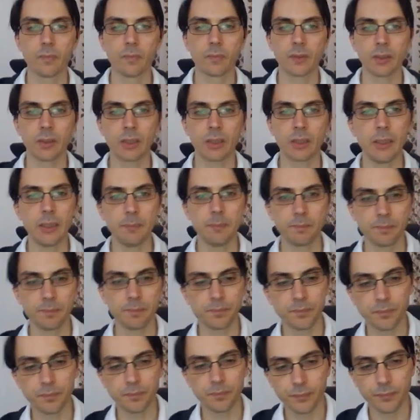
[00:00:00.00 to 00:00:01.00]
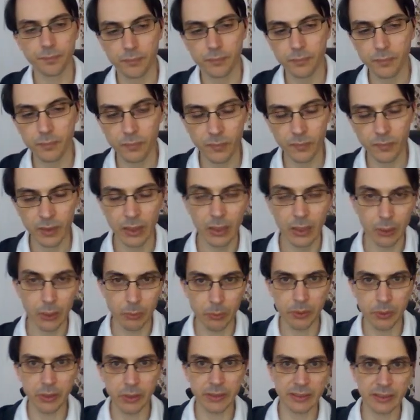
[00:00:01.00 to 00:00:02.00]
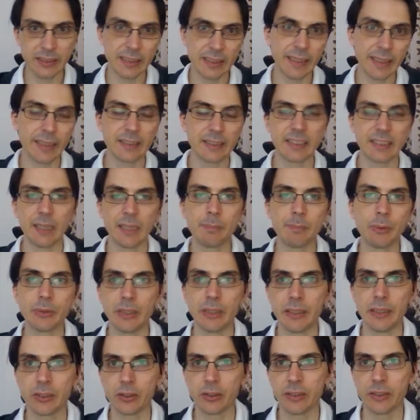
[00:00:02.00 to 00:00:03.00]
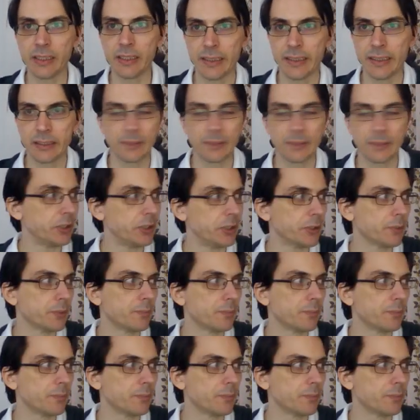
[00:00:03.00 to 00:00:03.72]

Okay? We're gonna see an example of this on the next video.